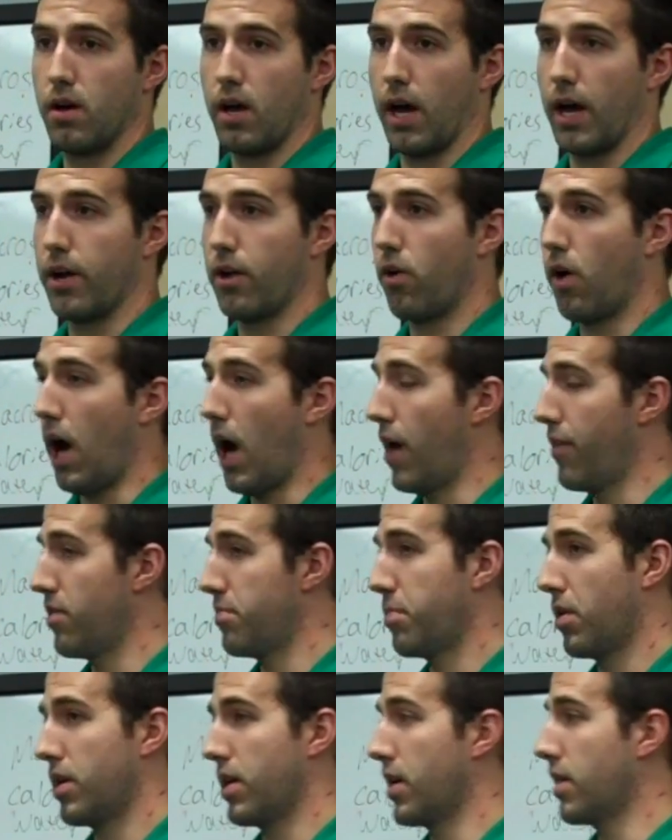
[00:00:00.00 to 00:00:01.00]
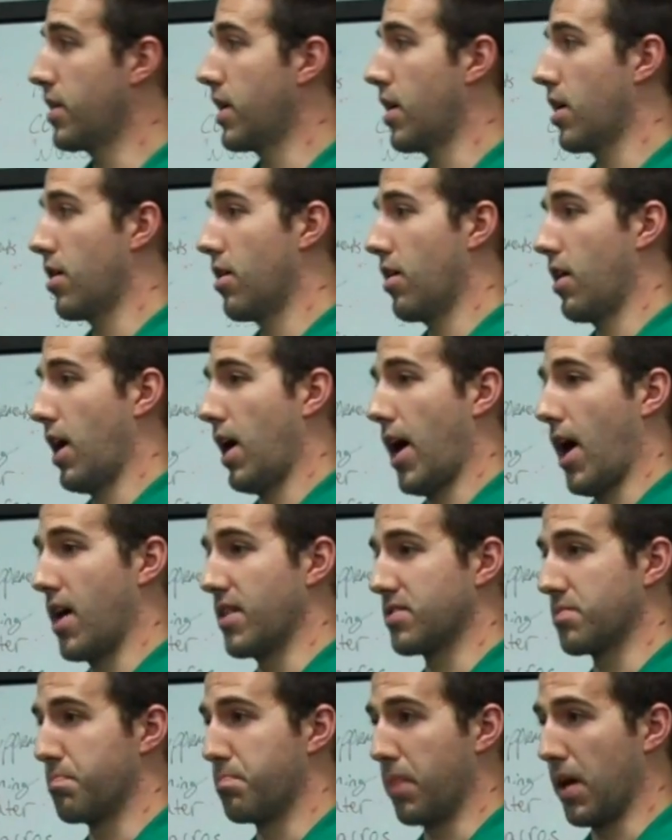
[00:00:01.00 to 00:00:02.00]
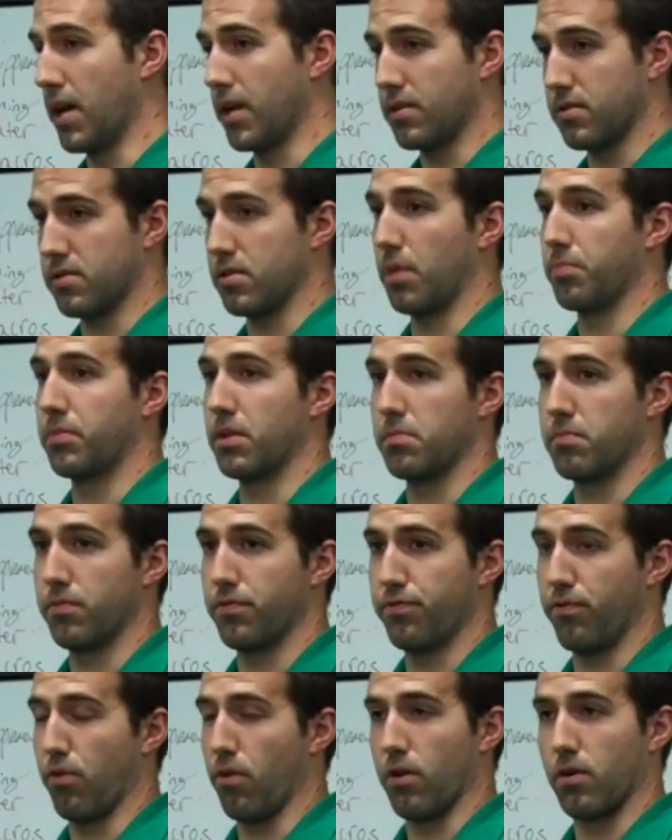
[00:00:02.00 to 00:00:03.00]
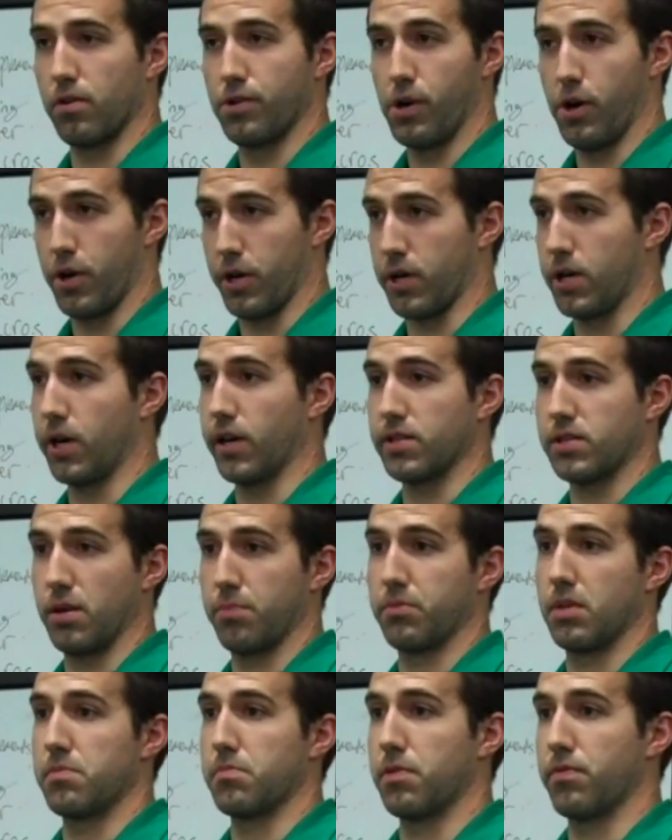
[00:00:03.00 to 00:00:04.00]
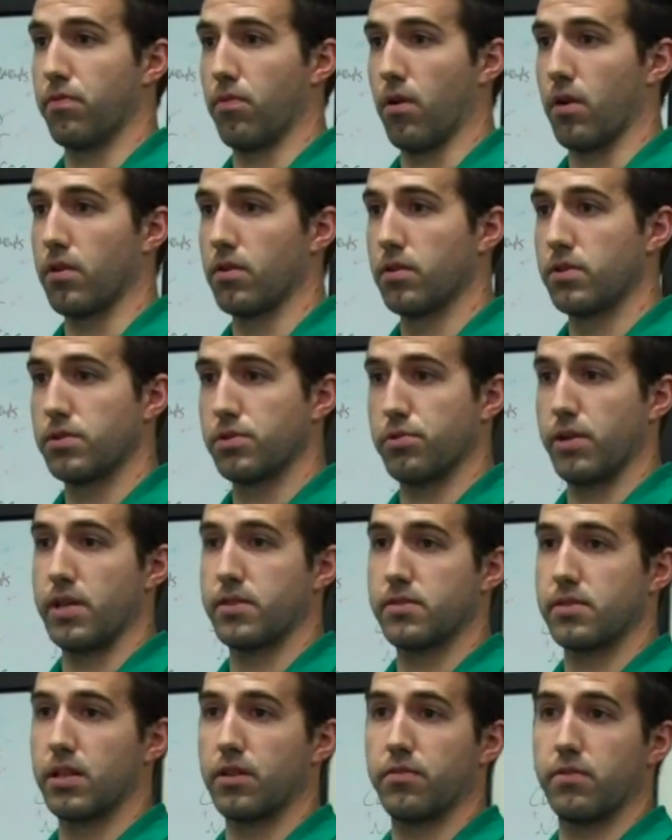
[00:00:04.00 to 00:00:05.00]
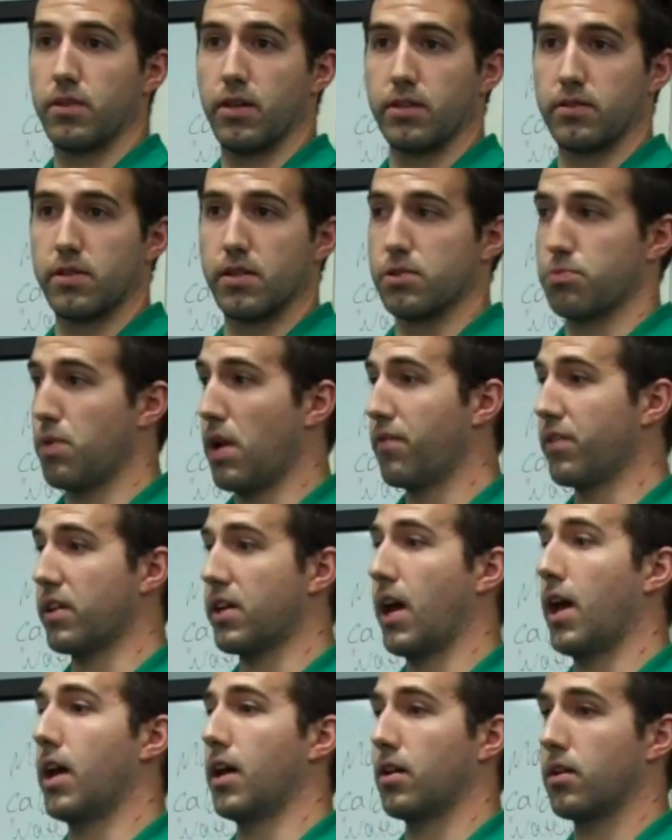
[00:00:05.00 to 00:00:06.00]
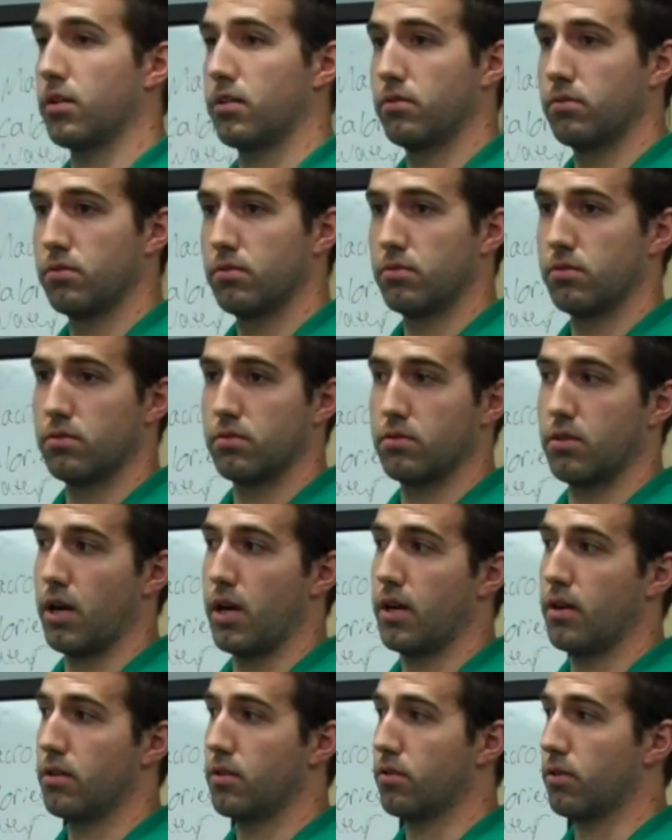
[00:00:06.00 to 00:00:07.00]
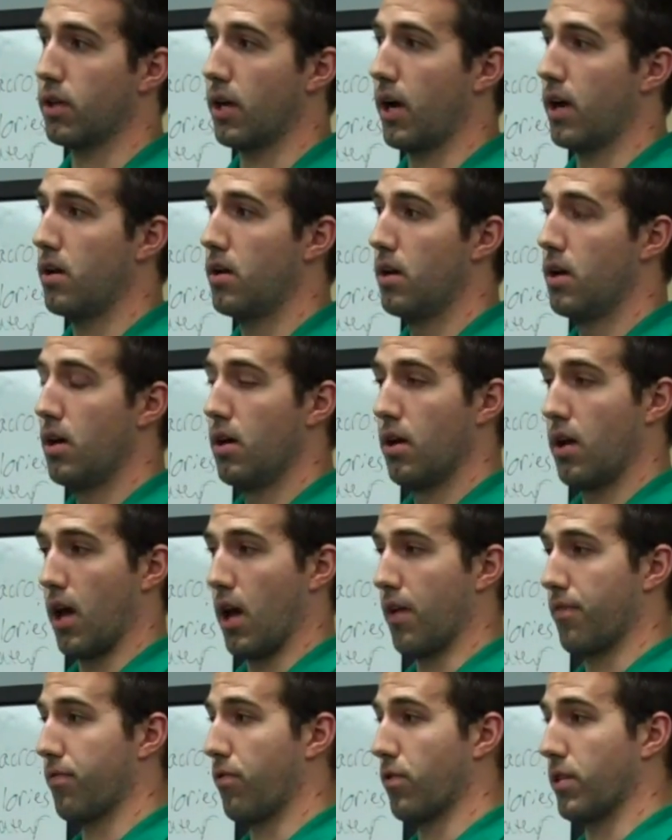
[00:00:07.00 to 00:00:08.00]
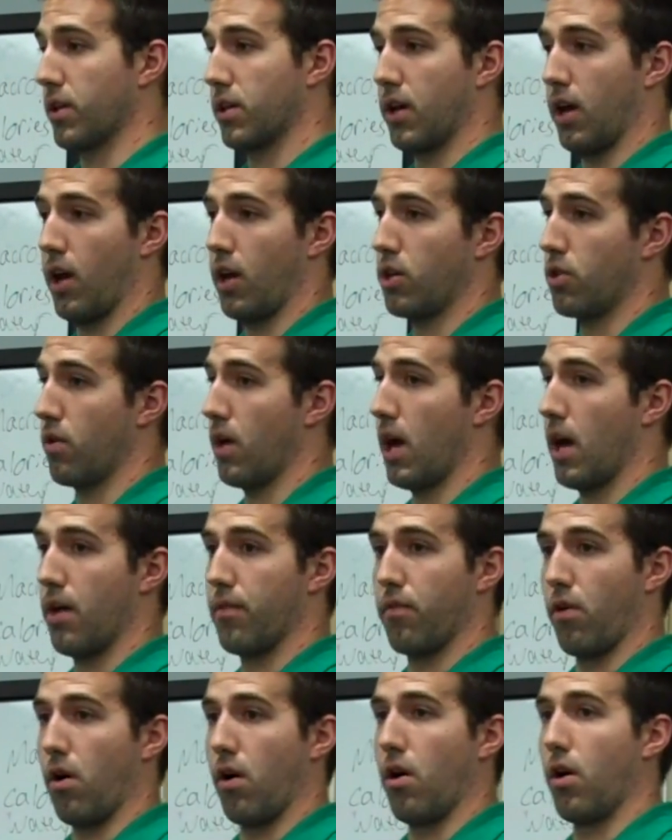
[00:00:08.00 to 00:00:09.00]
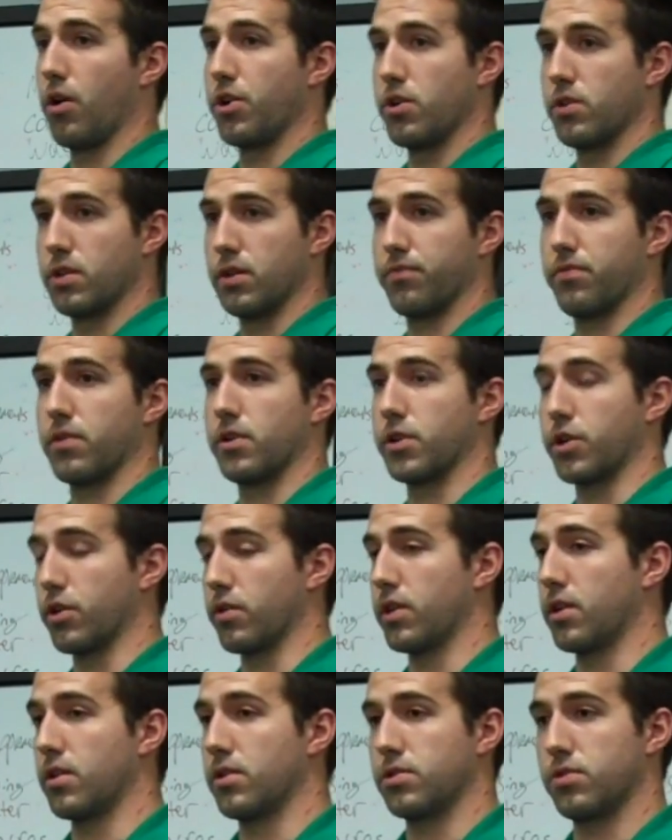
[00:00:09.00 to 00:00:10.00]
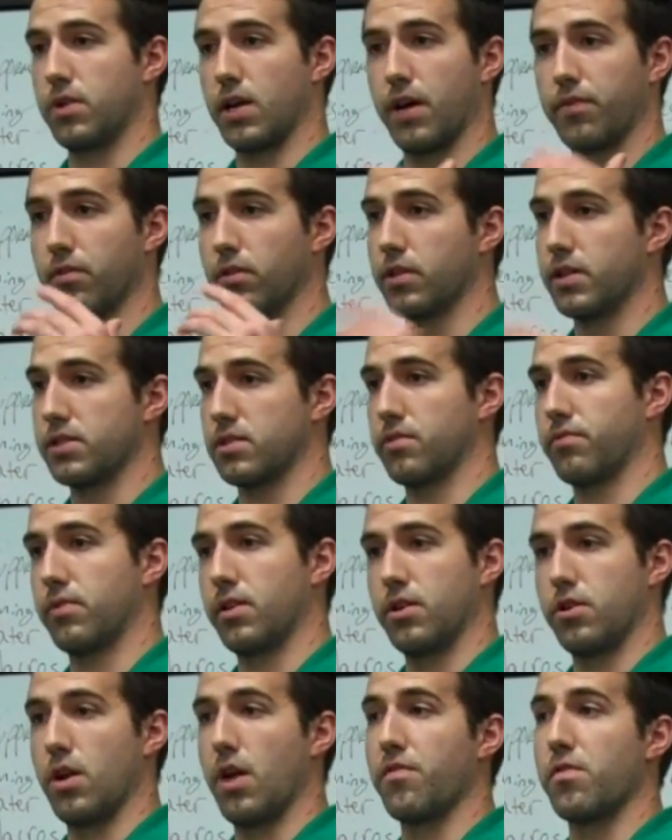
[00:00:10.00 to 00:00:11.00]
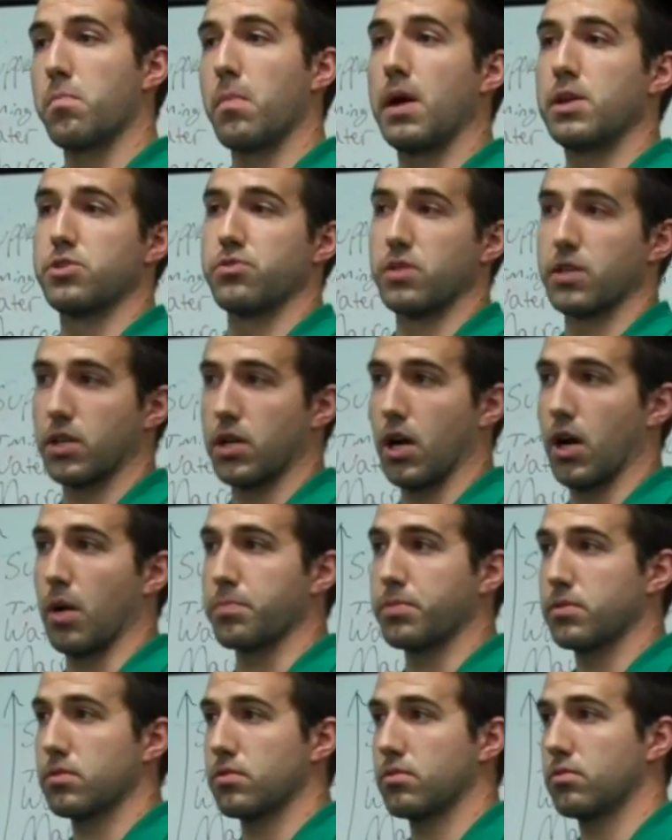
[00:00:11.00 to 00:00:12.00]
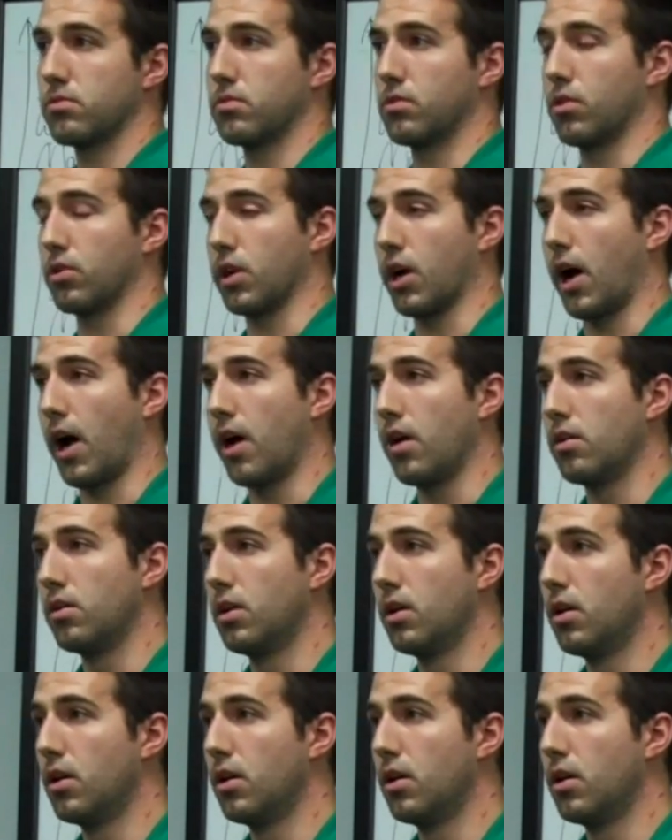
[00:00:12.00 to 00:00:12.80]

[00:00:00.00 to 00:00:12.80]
I know everybody in here has baked something before or cooked something before. So let's think of it like this. We have a cake, right? Okay? And for the cake, you have all your different ingredients. You have a list of it. You have your measuring cups, okay?